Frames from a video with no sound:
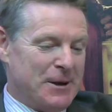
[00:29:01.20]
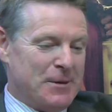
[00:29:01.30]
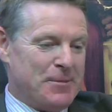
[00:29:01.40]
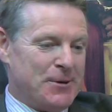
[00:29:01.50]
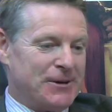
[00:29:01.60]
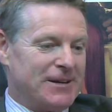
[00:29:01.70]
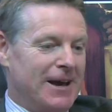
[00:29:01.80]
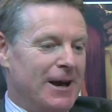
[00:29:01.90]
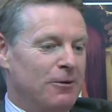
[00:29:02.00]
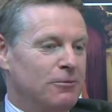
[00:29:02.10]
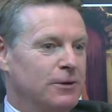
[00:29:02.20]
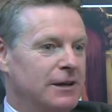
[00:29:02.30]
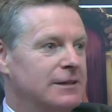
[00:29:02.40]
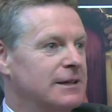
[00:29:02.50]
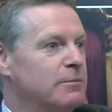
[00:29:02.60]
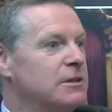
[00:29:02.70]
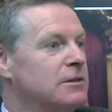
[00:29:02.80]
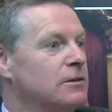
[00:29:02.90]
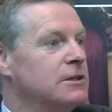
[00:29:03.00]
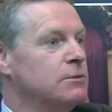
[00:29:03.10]
but we like to keep it as
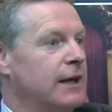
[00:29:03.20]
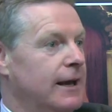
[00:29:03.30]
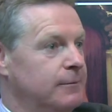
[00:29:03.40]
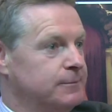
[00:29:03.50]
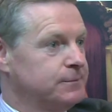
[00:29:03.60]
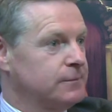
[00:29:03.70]
local as we can.